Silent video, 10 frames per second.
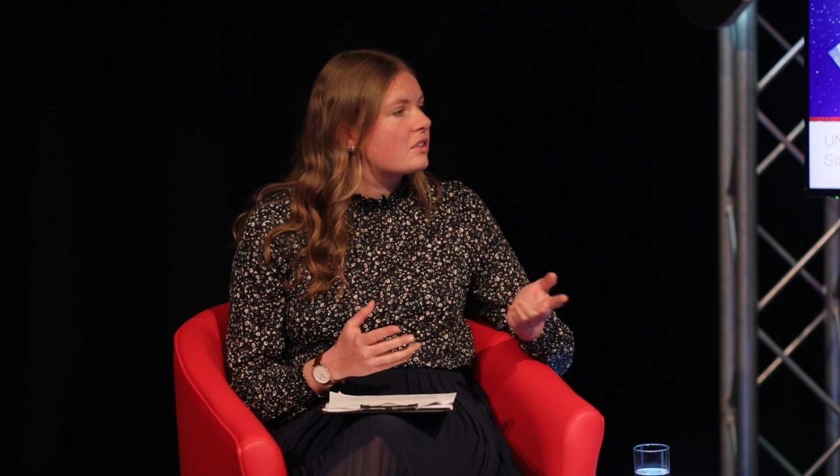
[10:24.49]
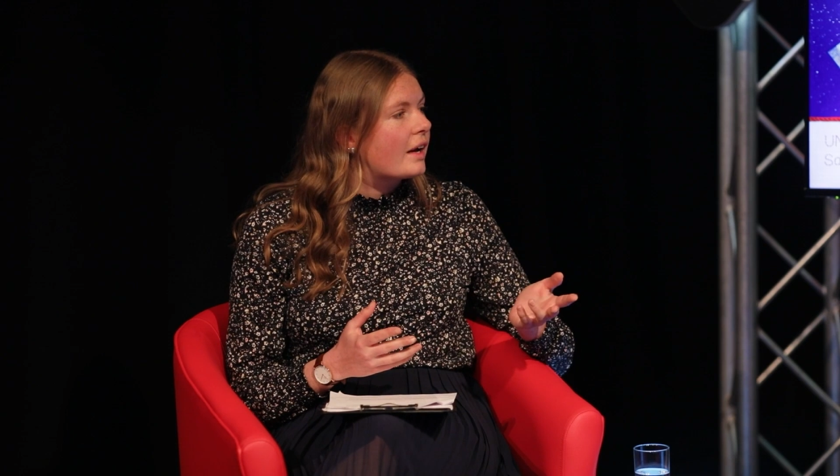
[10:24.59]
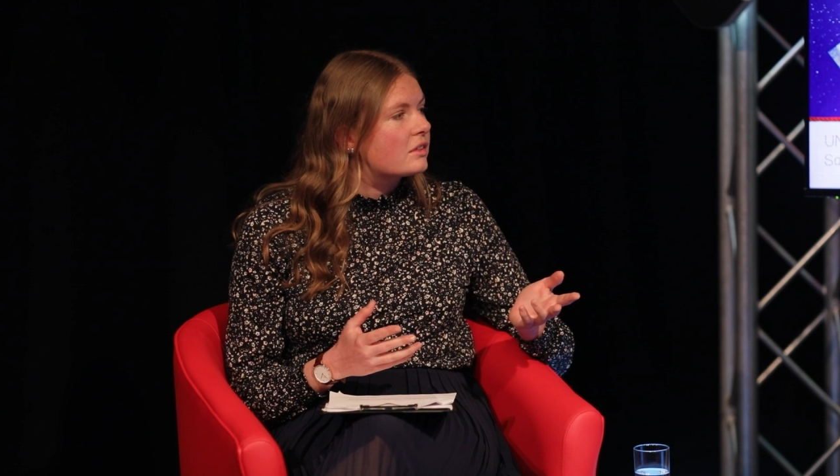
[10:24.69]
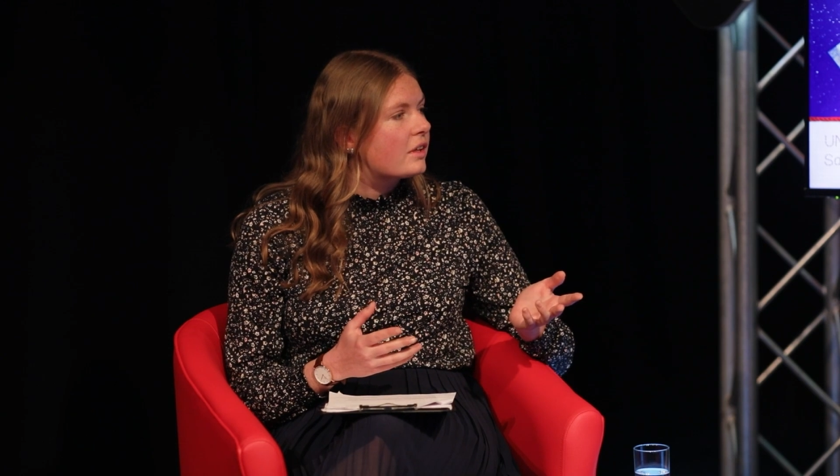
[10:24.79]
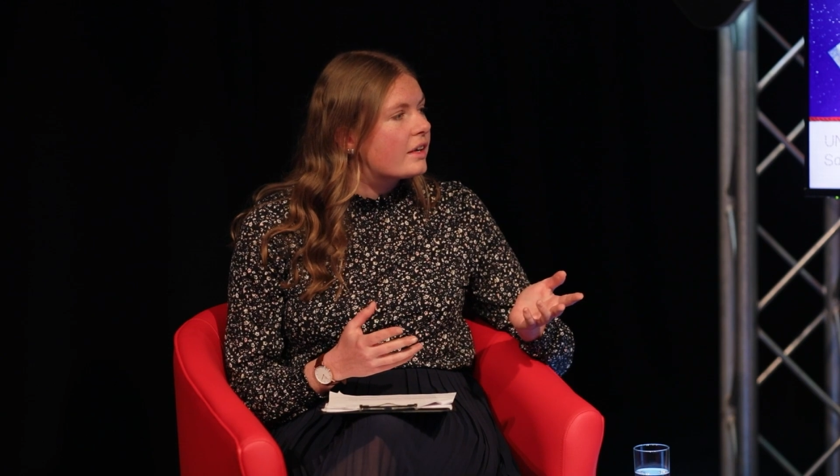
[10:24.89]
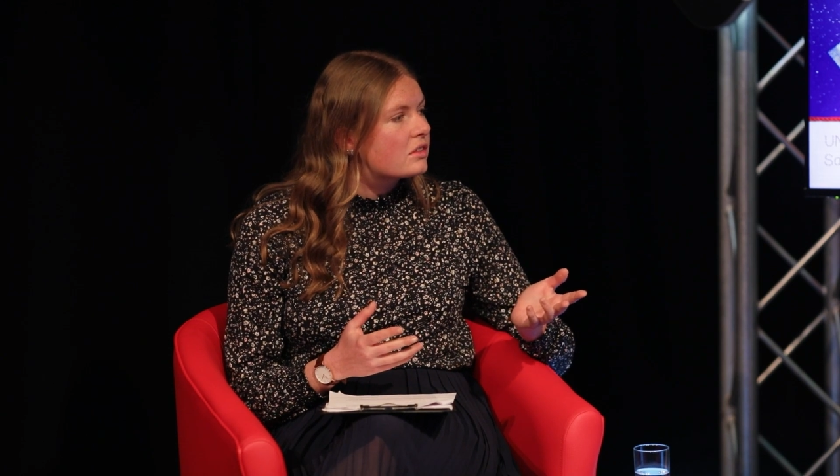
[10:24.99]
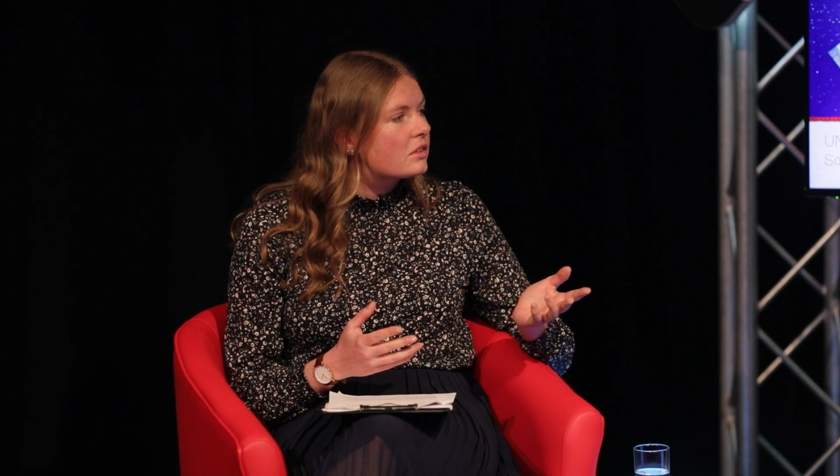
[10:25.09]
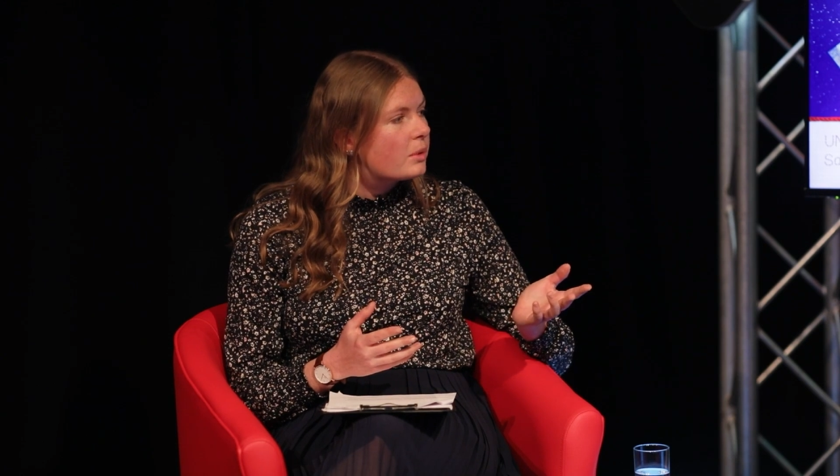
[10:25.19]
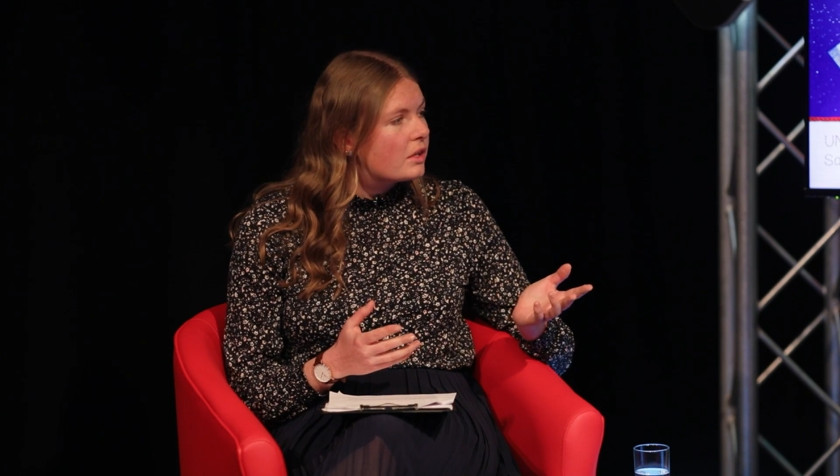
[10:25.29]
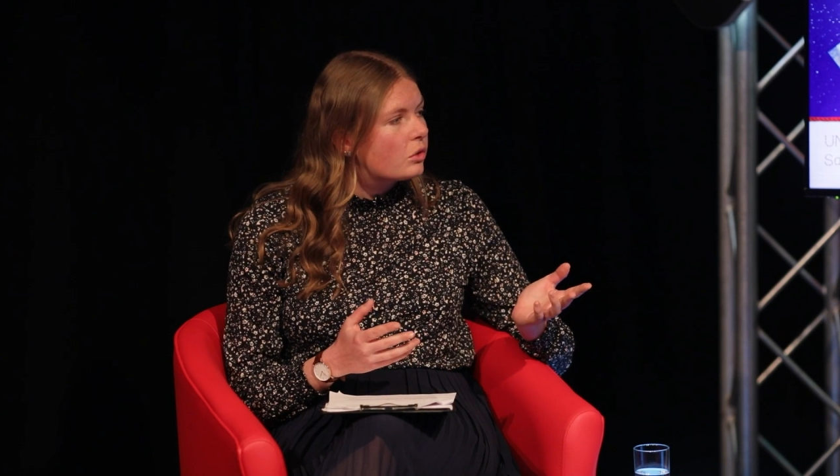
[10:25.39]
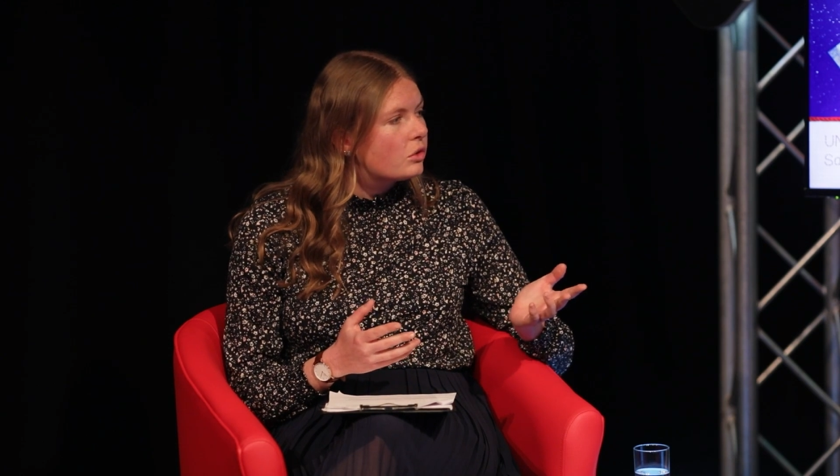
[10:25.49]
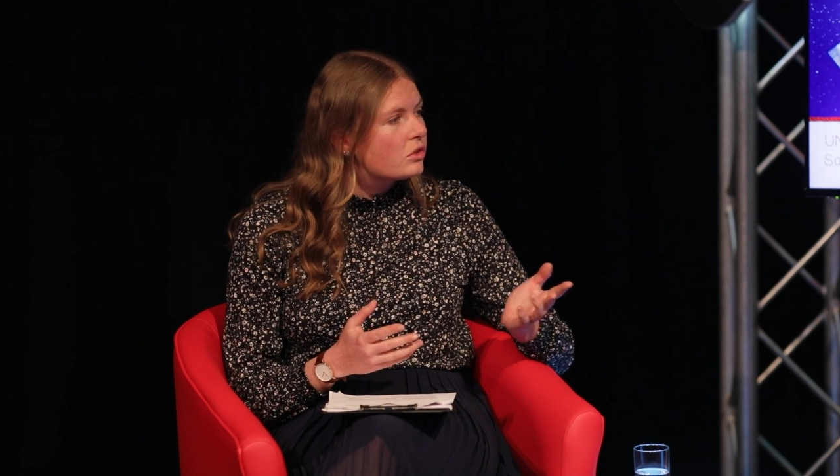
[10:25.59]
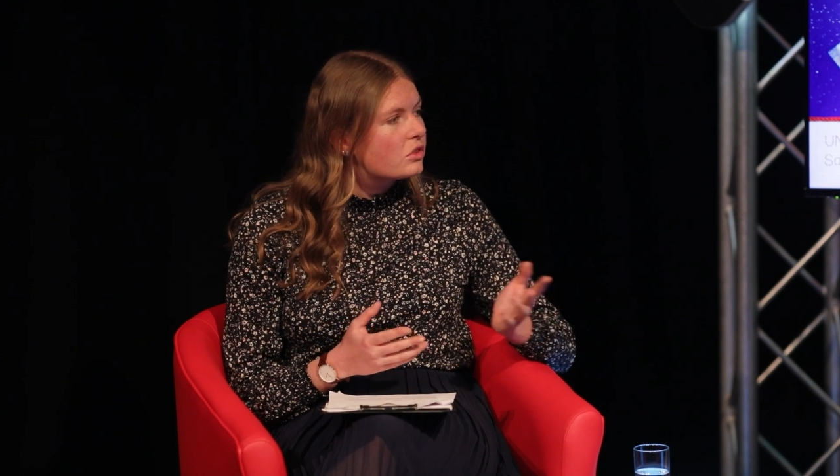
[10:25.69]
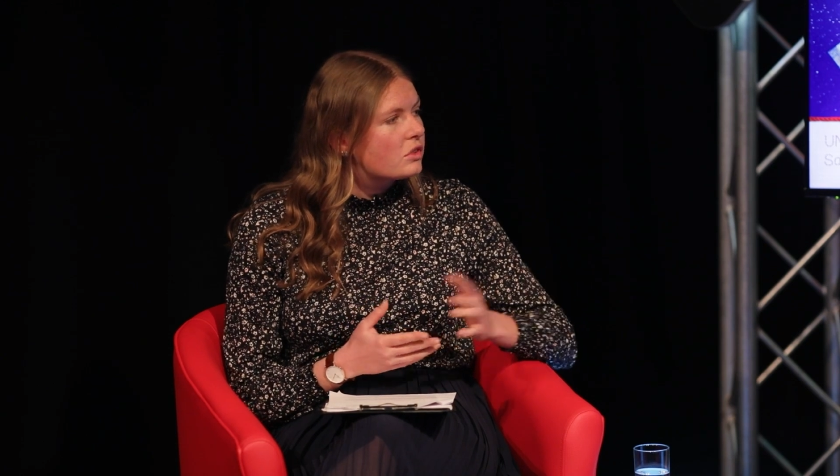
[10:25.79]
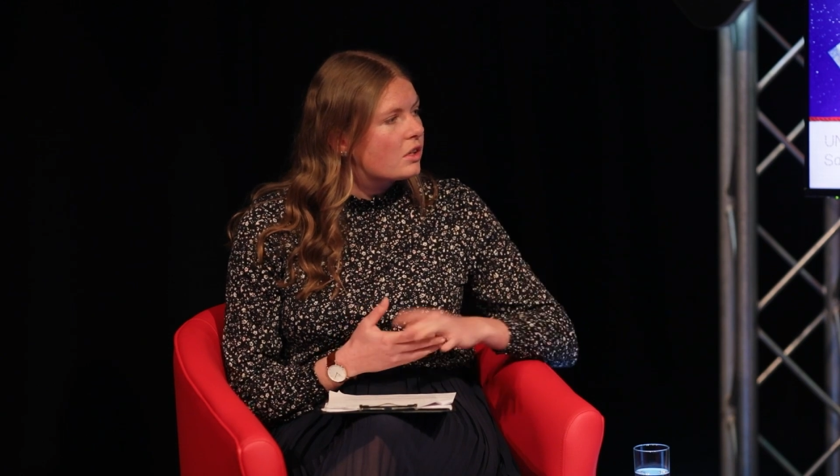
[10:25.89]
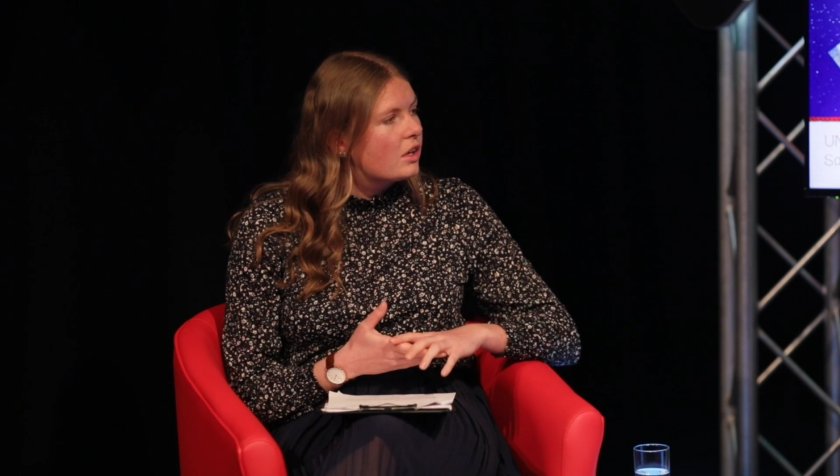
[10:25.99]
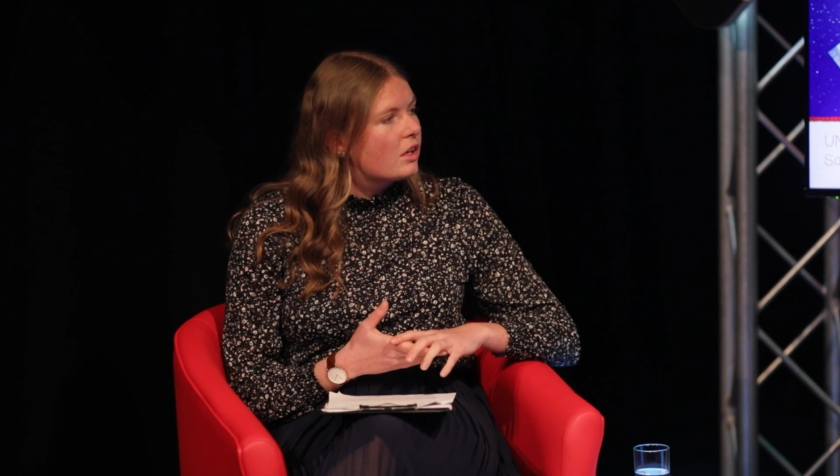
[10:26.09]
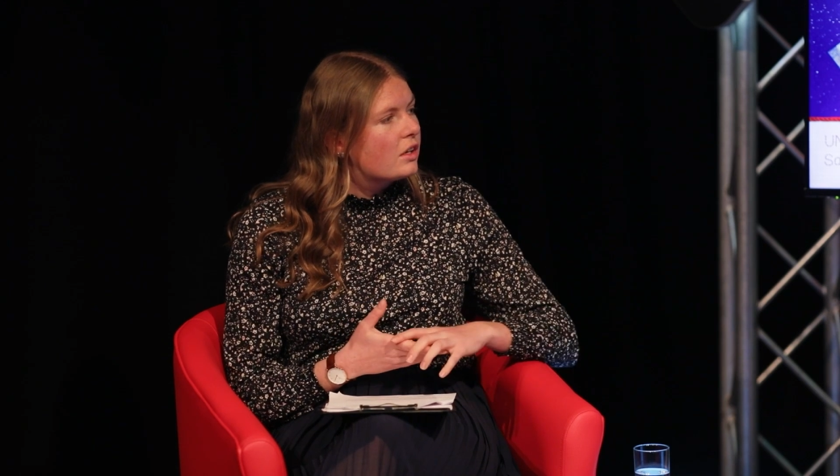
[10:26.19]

satellites to be launched?